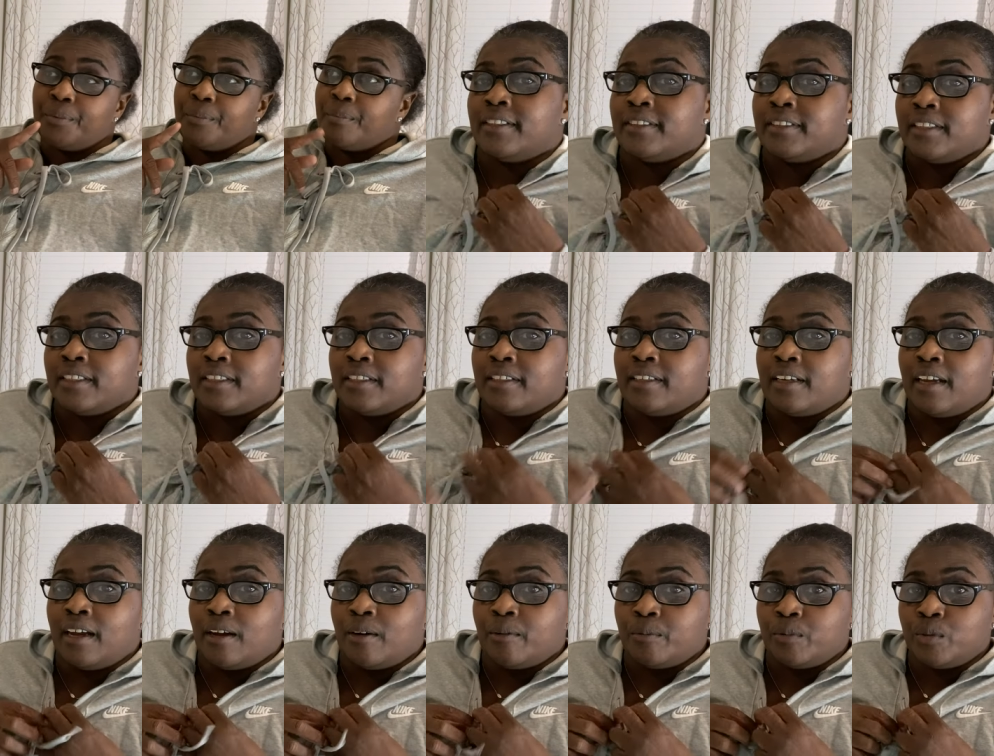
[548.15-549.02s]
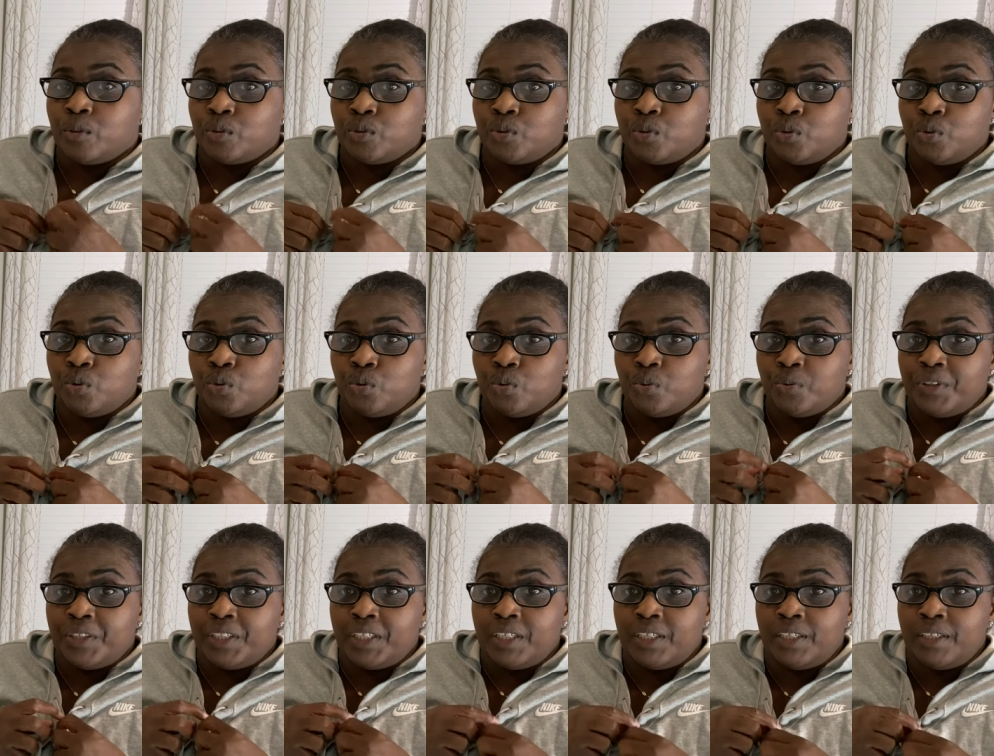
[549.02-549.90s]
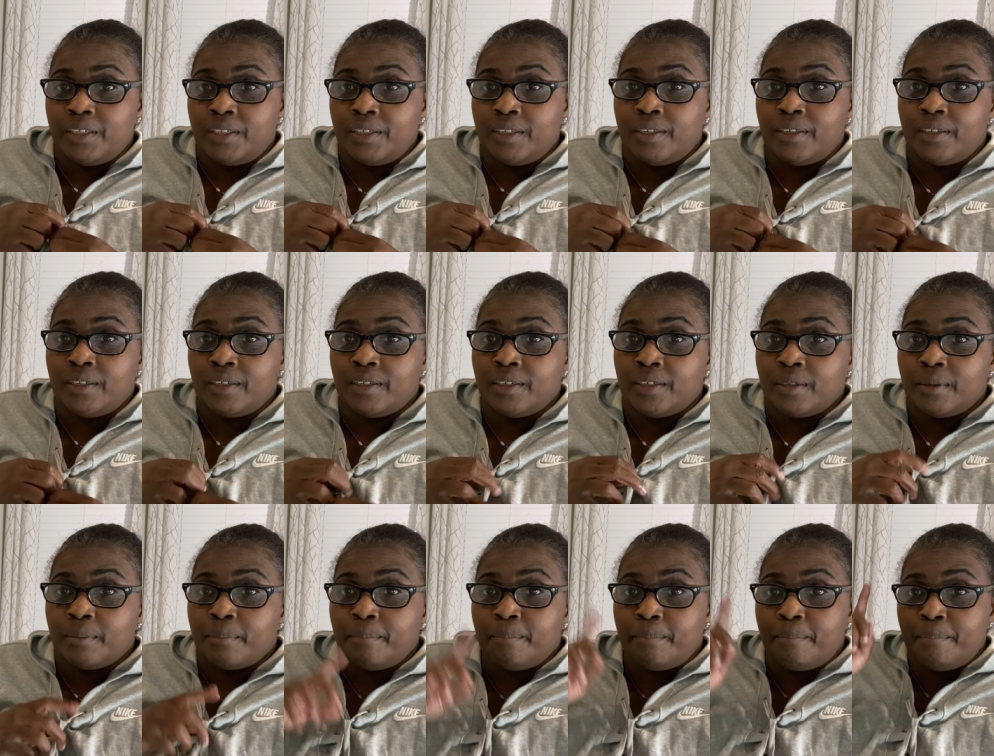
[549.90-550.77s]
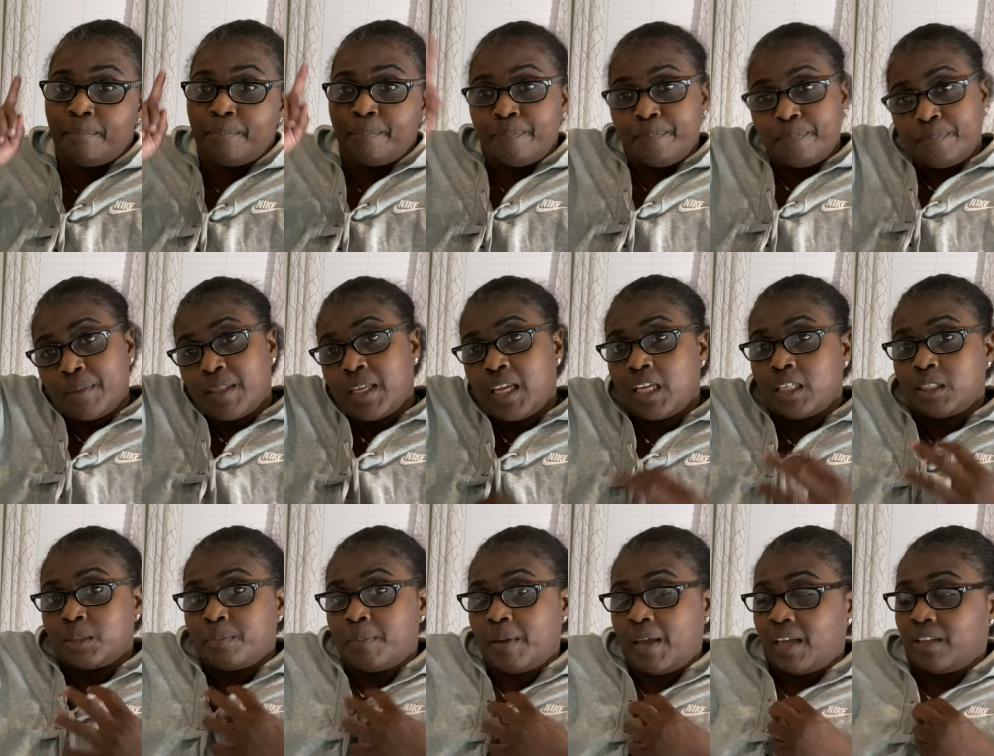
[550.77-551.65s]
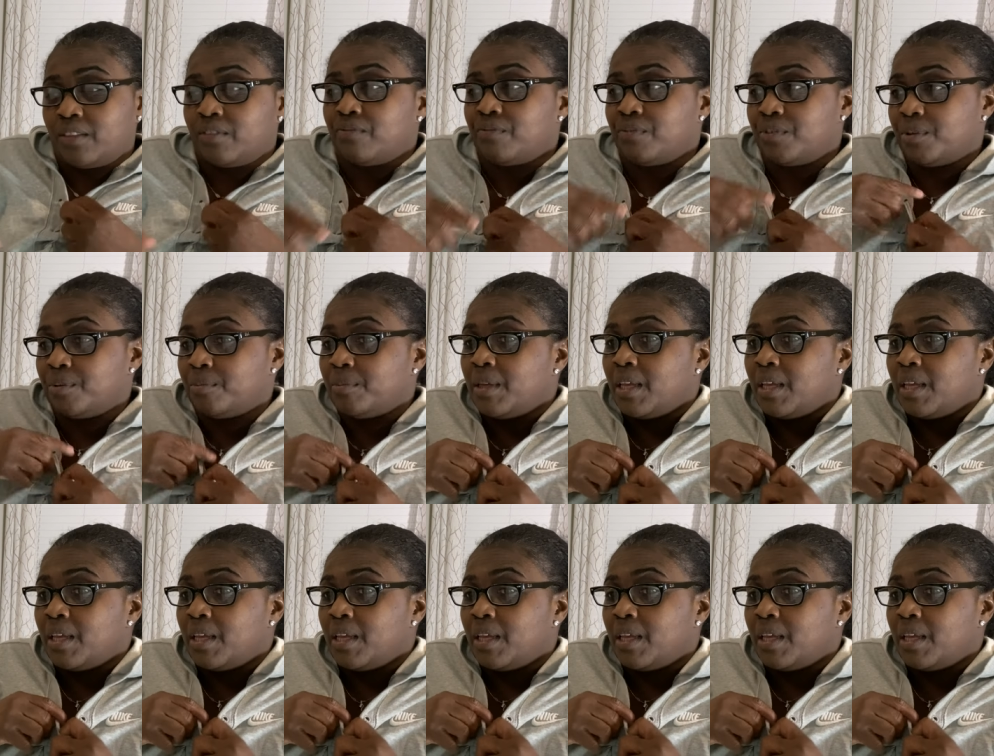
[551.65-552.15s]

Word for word: Then I will do the guest bathroom.